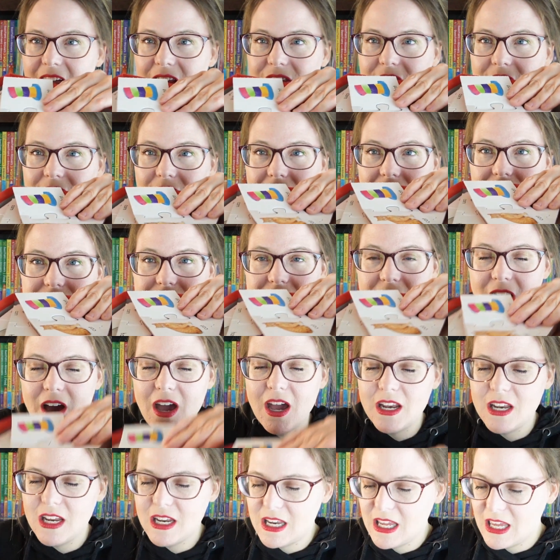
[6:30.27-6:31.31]
There are a
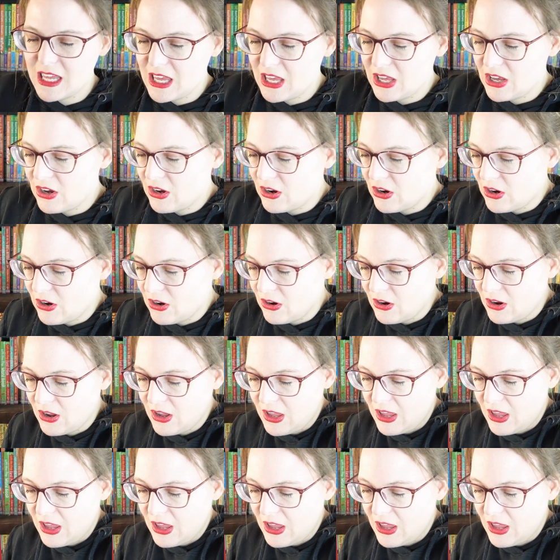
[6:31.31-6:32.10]
ton in here,